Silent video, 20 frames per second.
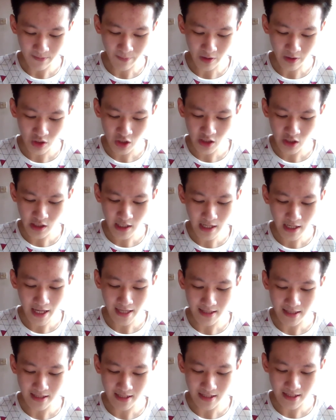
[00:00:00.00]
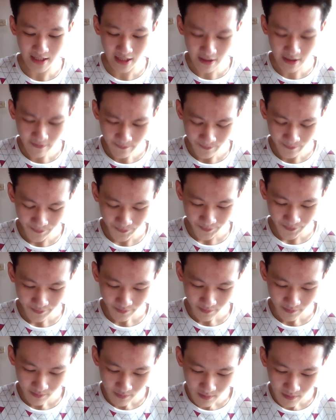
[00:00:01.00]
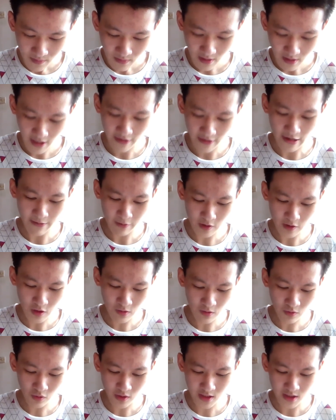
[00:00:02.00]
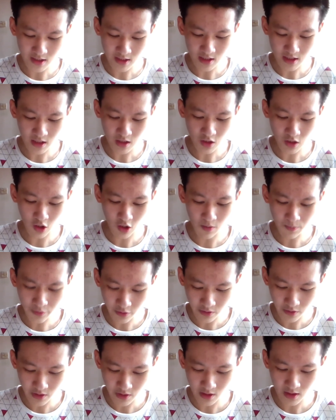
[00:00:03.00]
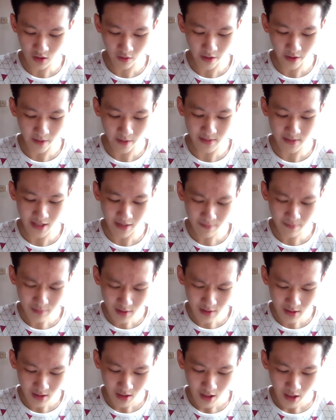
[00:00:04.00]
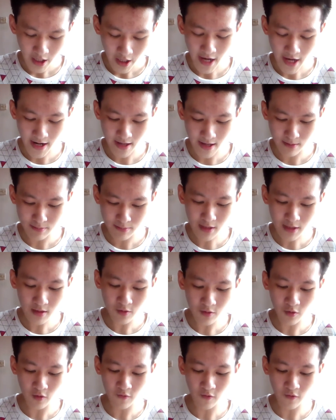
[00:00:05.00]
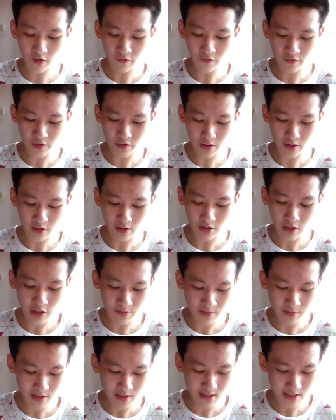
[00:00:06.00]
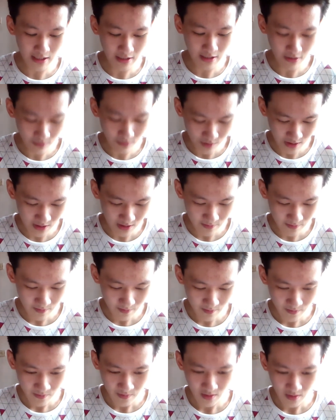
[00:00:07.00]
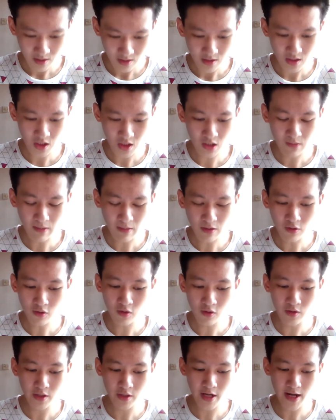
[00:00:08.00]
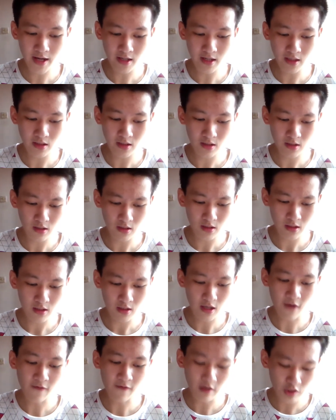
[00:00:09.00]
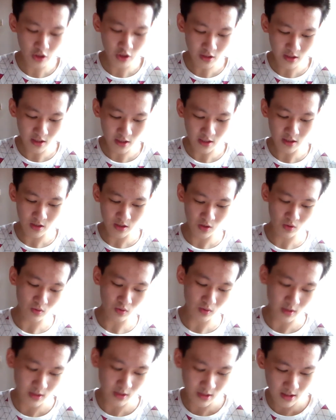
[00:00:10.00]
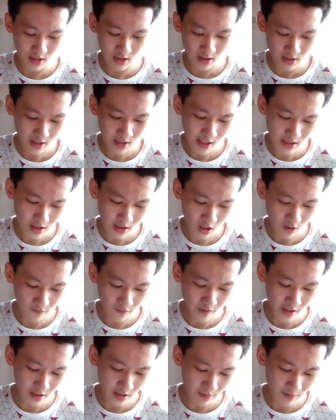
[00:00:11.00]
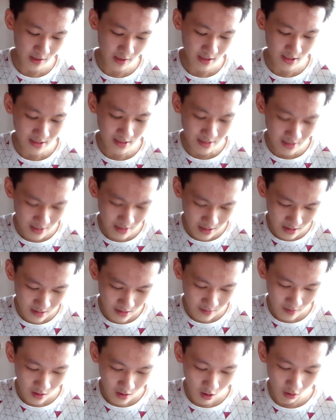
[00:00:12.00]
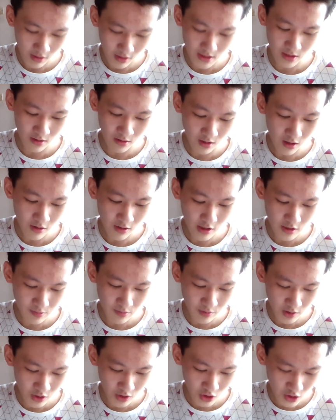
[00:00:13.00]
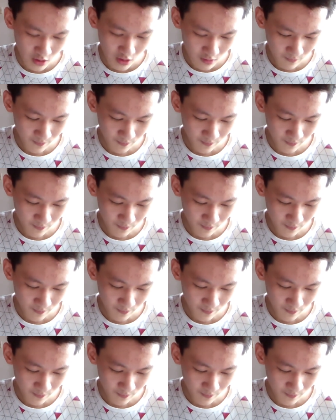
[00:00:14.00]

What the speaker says: bacteria-like DNA and ribosome to synthesis on proteins or enzymes, and enzyme is involved in the Krebs cycles. So the mitochondria, their function is to size of ADP synthesis or cellular respiration.